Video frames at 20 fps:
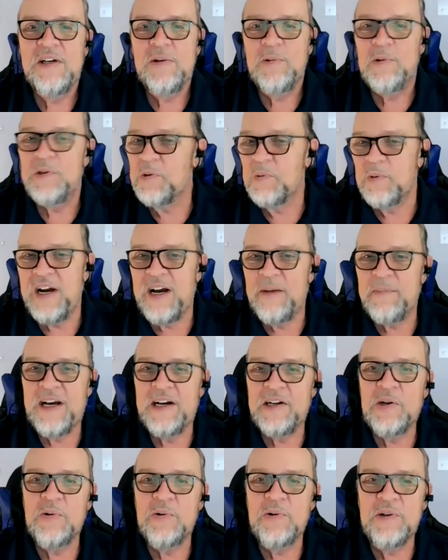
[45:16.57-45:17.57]
which is why I'm
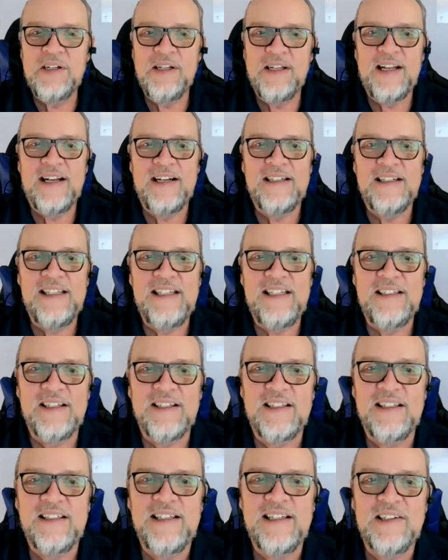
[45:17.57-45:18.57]
not going into a lot of
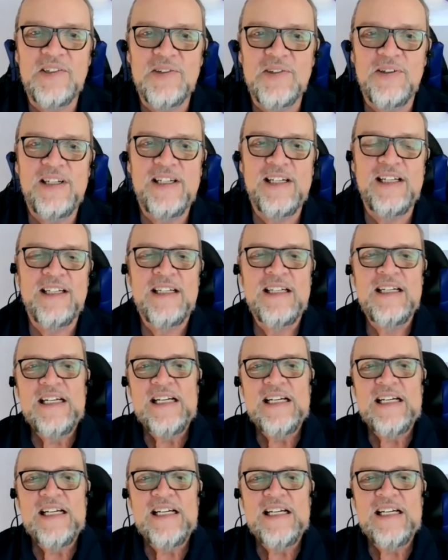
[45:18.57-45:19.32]
detail on that training.